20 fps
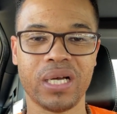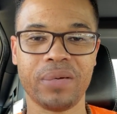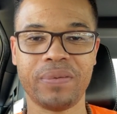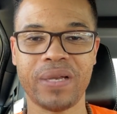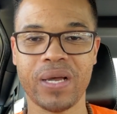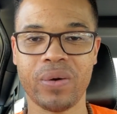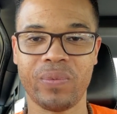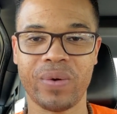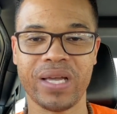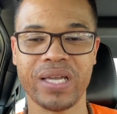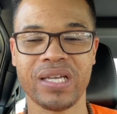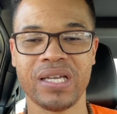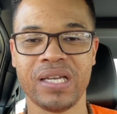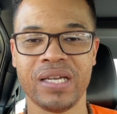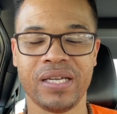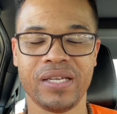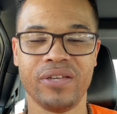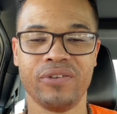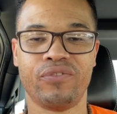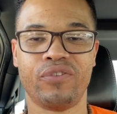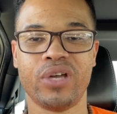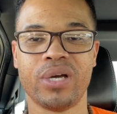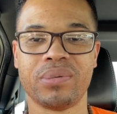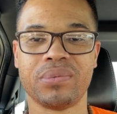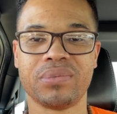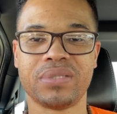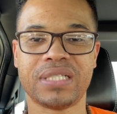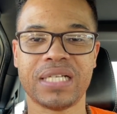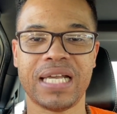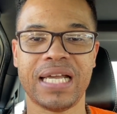up that way. You feel what
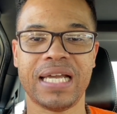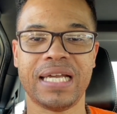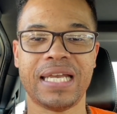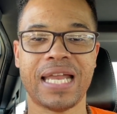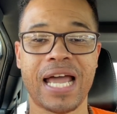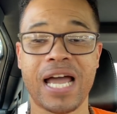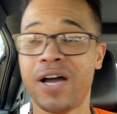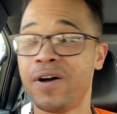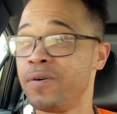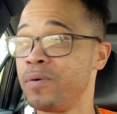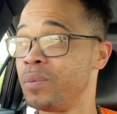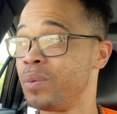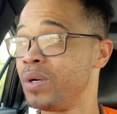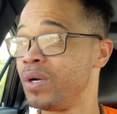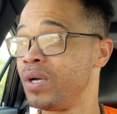I'm saying? Now,